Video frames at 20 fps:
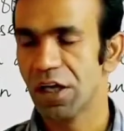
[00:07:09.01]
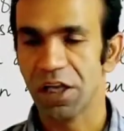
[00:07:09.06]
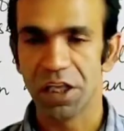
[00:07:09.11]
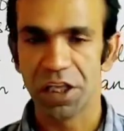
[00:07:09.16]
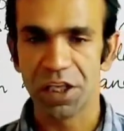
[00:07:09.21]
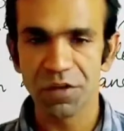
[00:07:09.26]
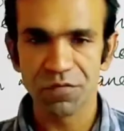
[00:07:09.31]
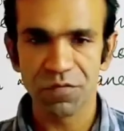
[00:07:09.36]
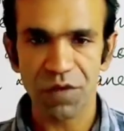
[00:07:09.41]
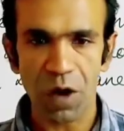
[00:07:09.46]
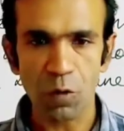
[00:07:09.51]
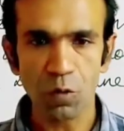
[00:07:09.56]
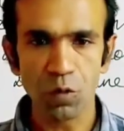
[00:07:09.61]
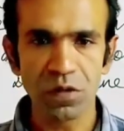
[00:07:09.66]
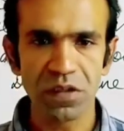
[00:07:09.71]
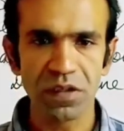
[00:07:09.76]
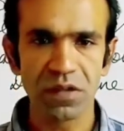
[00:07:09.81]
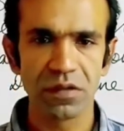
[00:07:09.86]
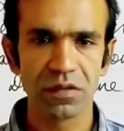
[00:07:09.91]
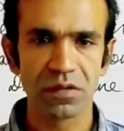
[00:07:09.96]
He
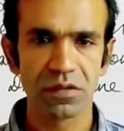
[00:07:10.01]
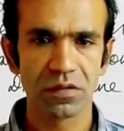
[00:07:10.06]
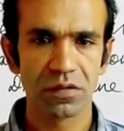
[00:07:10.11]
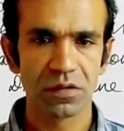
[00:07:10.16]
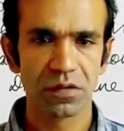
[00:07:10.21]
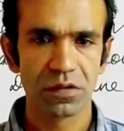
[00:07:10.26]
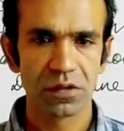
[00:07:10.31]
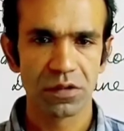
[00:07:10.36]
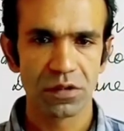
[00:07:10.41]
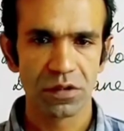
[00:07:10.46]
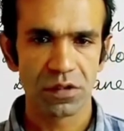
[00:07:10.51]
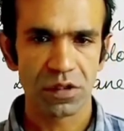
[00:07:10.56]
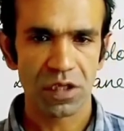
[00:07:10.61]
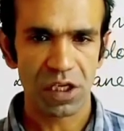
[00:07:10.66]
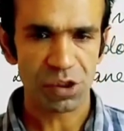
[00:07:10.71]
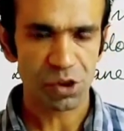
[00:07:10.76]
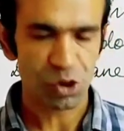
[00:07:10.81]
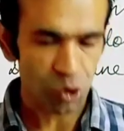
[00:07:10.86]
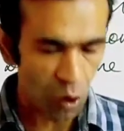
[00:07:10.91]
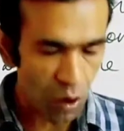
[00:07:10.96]
found
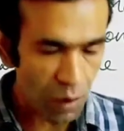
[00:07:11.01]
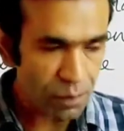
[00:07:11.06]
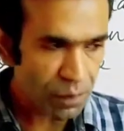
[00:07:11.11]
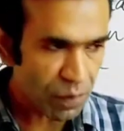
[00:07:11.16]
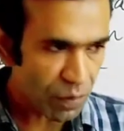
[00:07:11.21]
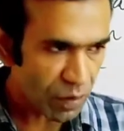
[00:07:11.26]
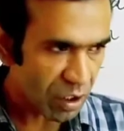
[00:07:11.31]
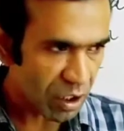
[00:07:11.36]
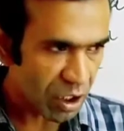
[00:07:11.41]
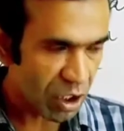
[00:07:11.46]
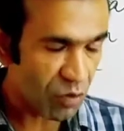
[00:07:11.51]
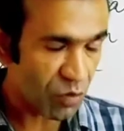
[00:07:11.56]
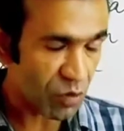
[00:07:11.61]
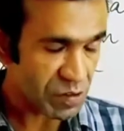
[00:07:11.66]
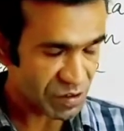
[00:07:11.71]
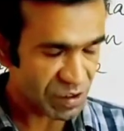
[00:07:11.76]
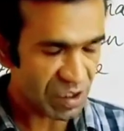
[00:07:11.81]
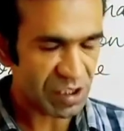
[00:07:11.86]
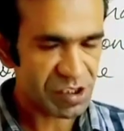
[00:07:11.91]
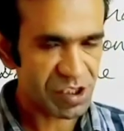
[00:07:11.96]
a shop he
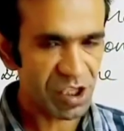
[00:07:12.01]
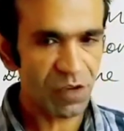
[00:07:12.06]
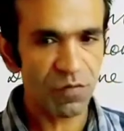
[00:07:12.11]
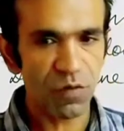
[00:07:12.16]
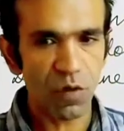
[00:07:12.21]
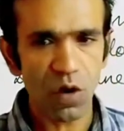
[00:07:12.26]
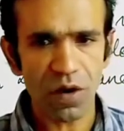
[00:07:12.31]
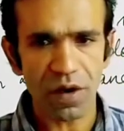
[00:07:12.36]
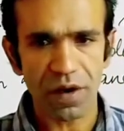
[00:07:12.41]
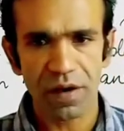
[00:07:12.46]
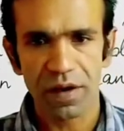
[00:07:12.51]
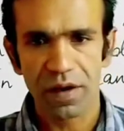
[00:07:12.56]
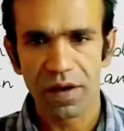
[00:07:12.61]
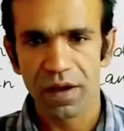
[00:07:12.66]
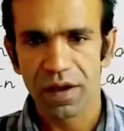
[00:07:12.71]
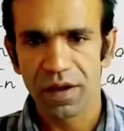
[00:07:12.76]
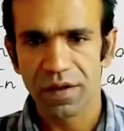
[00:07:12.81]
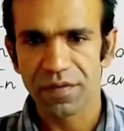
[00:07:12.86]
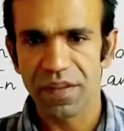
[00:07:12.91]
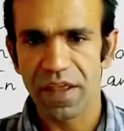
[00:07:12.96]
was searching for.
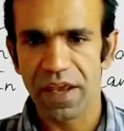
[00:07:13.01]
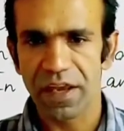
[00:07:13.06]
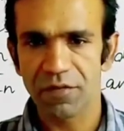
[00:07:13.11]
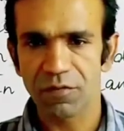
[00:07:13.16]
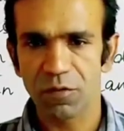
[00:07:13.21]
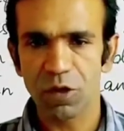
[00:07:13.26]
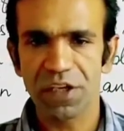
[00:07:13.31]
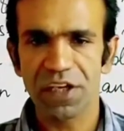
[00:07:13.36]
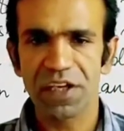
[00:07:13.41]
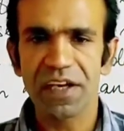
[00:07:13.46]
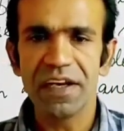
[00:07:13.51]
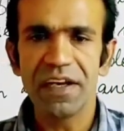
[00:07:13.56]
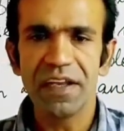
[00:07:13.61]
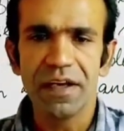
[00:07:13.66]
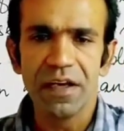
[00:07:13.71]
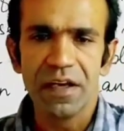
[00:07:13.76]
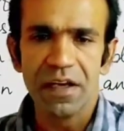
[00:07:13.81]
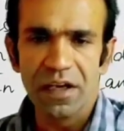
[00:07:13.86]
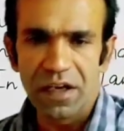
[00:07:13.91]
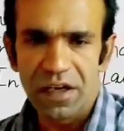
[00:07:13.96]
Then what he
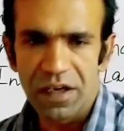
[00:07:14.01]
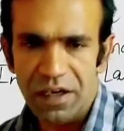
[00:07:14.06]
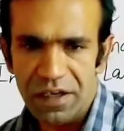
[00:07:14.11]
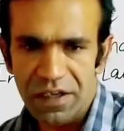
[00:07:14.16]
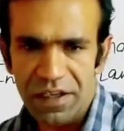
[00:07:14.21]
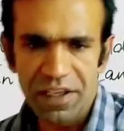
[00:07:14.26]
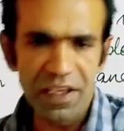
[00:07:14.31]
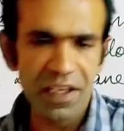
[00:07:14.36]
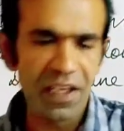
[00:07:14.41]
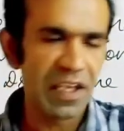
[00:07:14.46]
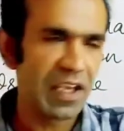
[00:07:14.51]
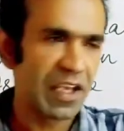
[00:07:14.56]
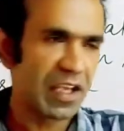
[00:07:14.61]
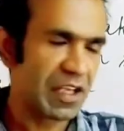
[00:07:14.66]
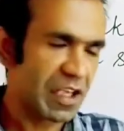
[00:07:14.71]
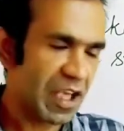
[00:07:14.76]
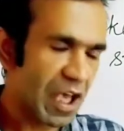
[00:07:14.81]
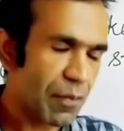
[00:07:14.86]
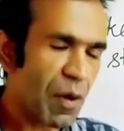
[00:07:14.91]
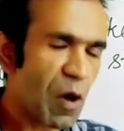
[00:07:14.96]
did,
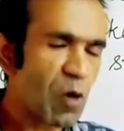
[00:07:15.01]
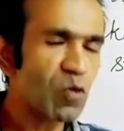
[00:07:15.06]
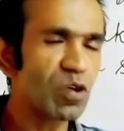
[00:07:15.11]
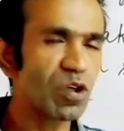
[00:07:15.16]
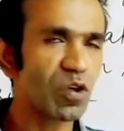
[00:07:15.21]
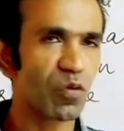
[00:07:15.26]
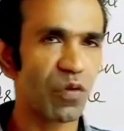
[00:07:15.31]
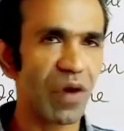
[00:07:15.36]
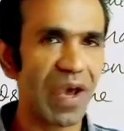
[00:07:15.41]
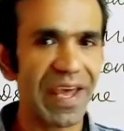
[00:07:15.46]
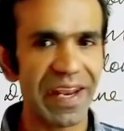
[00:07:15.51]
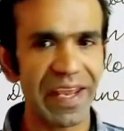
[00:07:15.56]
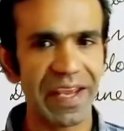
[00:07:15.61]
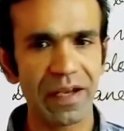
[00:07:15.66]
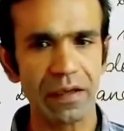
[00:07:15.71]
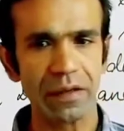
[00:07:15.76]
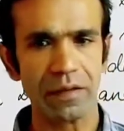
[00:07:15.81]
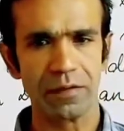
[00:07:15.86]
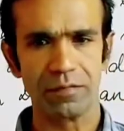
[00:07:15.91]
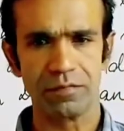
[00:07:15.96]
he came out
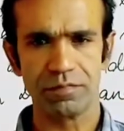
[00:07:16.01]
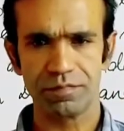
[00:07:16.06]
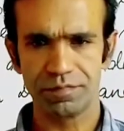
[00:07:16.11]
wearing